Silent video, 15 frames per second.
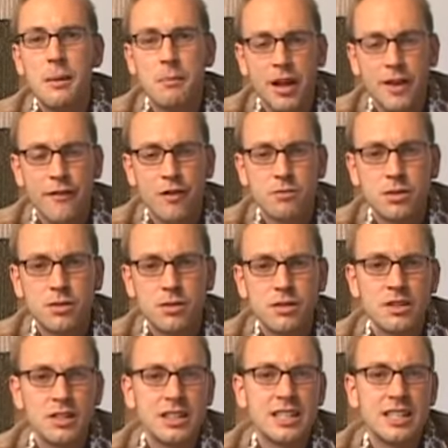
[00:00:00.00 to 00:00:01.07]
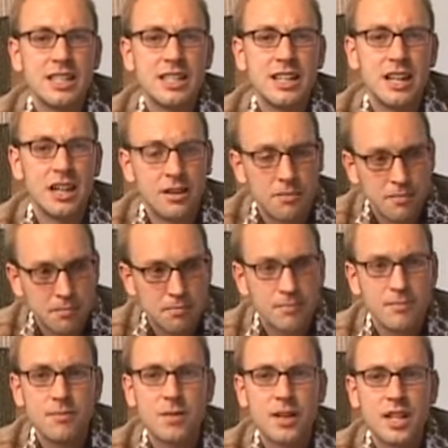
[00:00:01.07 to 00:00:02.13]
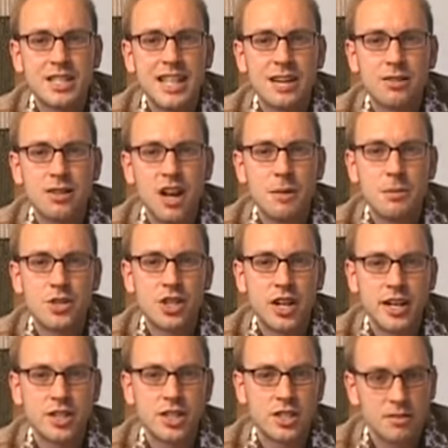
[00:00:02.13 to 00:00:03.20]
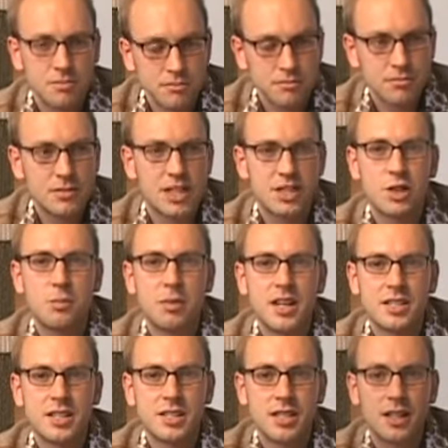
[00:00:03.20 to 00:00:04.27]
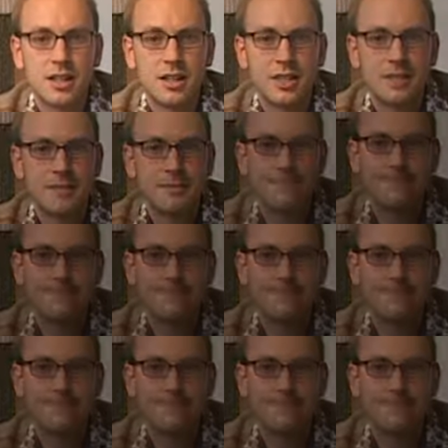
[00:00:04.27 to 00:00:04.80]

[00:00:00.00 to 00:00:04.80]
play football and we're going to tackle climate change, that's a good place to start.